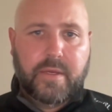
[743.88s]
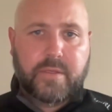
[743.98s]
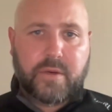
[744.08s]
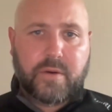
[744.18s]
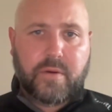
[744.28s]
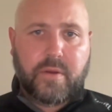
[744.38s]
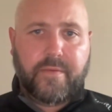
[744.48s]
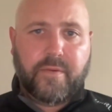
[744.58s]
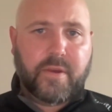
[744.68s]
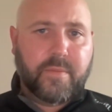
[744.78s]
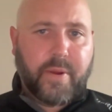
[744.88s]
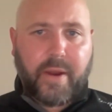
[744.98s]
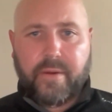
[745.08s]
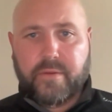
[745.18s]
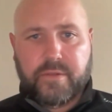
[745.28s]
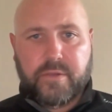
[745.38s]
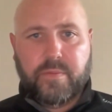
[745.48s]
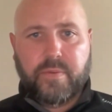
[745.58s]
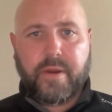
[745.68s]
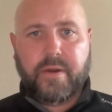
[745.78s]
So if you compare those two
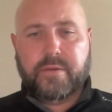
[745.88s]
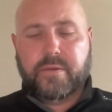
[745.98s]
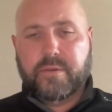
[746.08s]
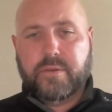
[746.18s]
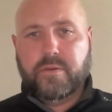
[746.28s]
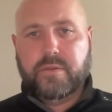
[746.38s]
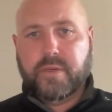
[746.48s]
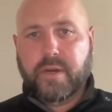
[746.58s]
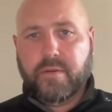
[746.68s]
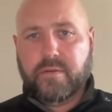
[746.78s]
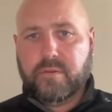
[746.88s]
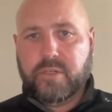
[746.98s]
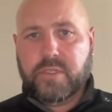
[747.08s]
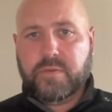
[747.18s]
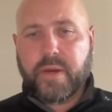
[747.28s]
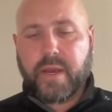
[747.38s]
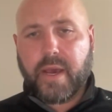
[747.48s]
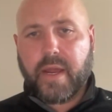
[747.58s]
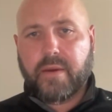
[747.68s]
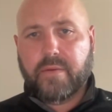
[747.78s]
players of two scenarios just by
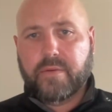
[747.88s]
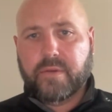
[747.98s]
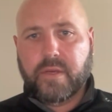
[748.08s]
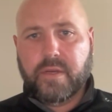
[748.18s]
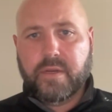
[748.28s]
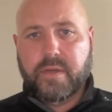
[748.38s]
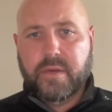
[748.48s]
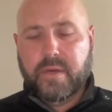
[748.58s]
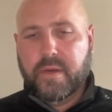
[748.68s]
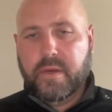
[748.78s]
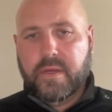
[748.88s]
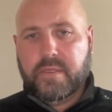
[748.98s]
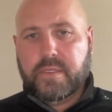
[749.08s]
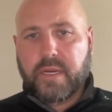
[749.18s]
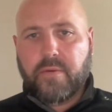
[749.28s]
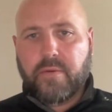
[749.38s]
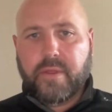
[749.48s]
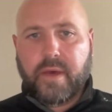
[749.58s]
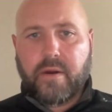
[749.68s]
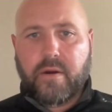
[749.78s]
adding a routine, it's not really
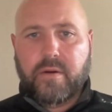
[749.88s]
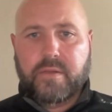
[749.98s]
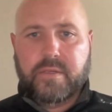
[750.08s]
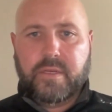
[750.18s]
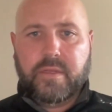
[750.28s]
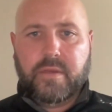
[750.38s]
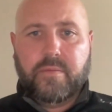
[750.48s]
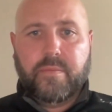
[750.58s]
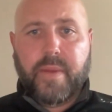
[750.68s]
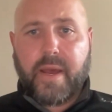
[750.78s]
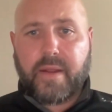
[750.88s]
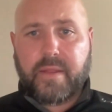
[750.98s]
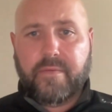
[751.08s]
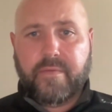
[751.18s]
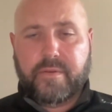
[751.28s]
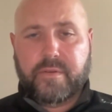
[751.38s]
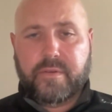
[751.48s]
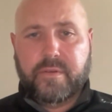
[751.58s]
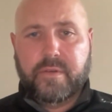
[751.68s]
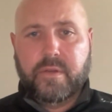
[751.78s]
that hard to see the dramatic
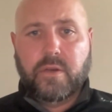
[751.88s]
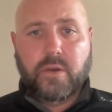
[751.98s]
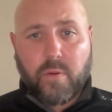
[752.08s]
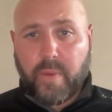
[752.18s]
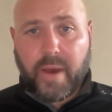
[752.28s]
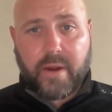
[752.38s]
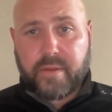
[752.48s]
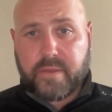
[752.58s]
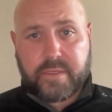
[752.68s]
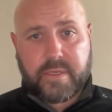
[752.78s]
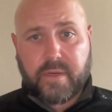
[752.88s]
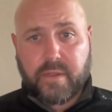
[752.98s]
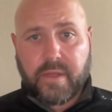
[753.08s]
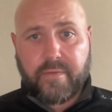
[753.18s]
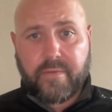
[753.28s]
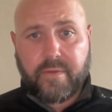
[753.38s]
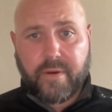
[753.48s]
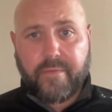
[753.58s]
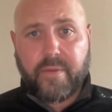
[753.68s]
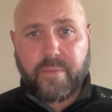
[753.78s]
difference, no matter the skill level
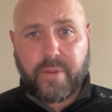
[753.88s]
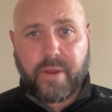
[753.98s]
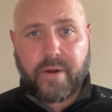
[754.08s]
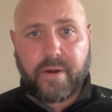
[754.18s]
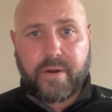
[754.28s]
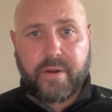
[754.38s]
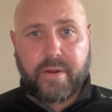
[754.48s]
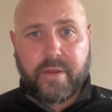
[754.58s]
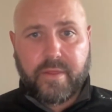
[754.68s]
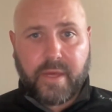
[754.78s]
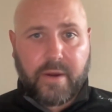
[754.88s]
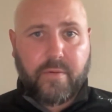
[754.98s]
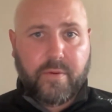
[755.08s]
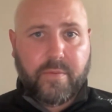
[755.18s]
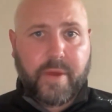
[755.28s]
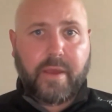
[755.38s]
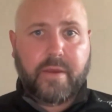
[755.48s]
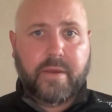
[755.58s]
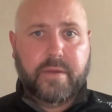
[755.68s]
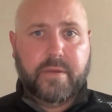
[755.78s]
of the player, that it will make.